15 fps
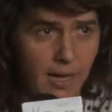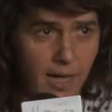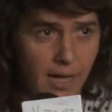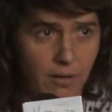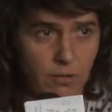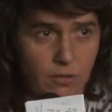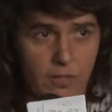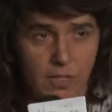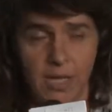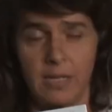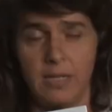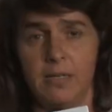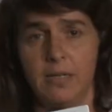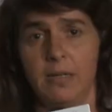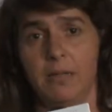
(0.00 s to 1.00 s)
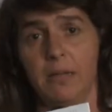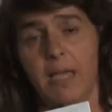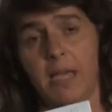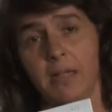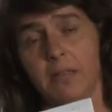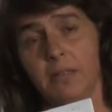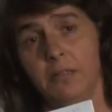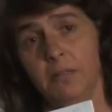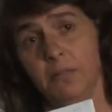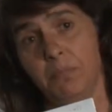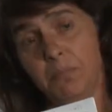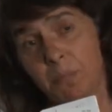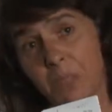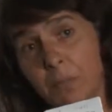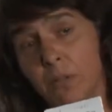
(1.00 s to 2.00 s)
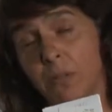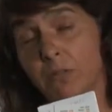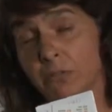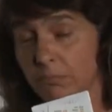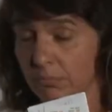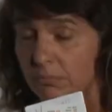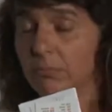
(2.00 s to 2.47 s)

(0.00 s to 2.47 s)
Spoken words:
house that had people,